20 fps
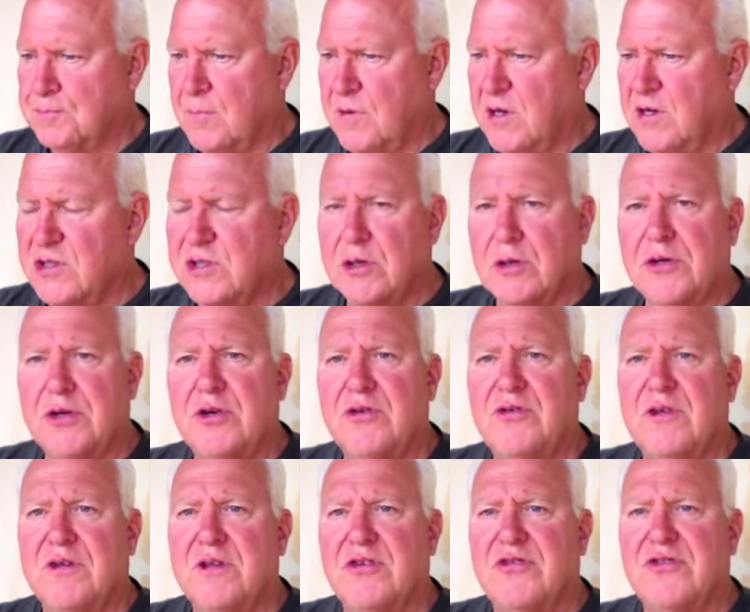you're still
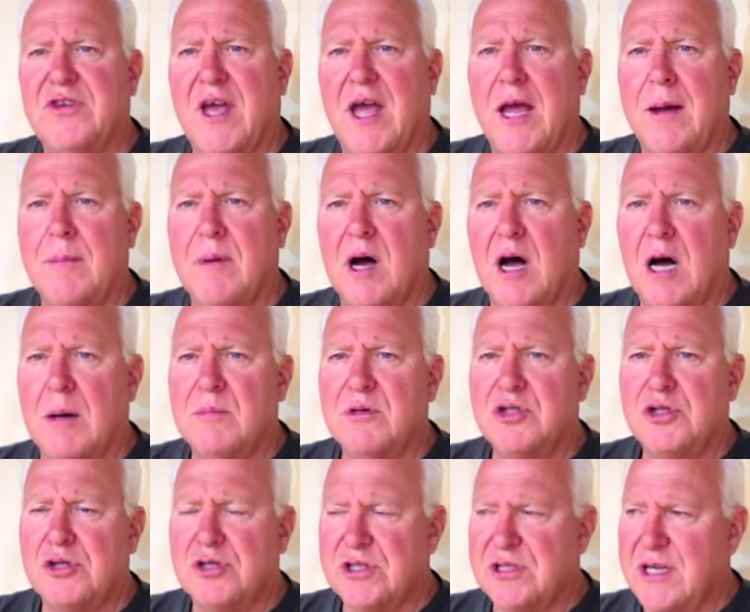using the same
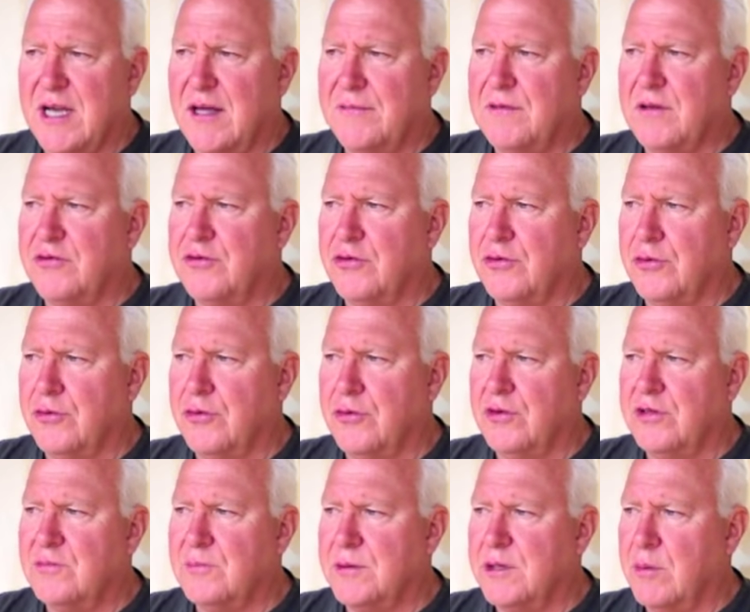embouchure set that you
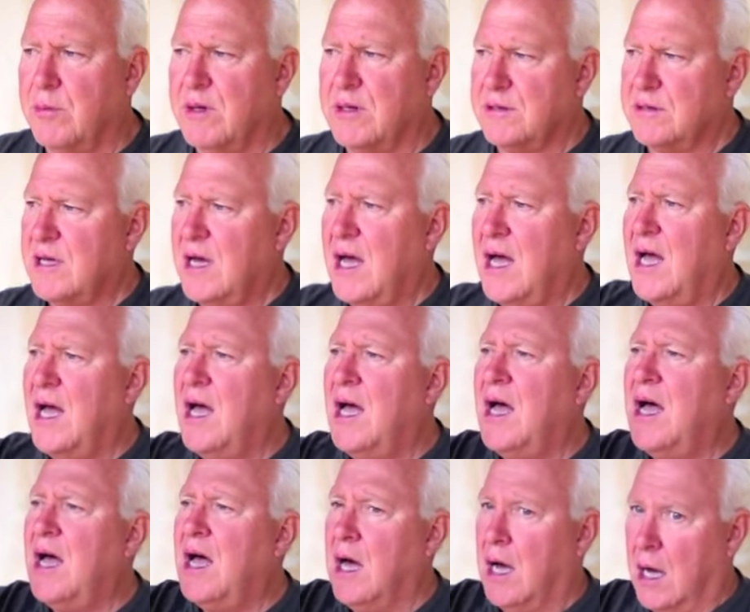used when you went
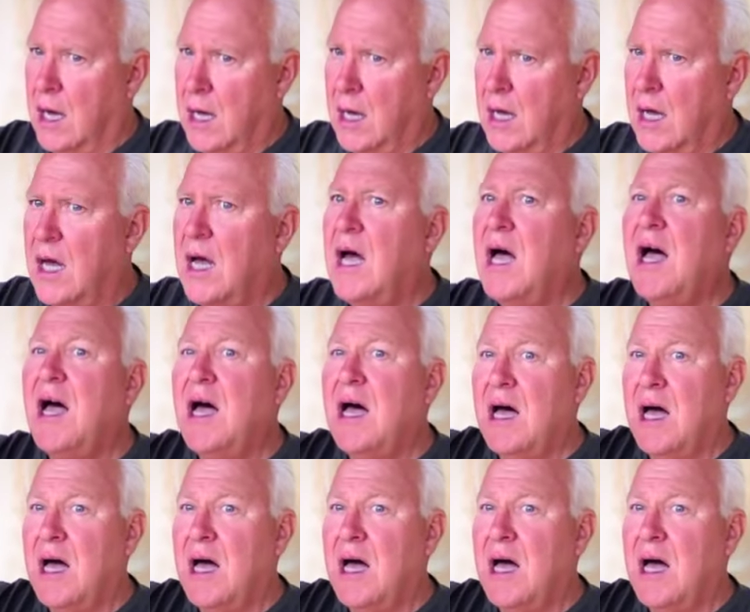da,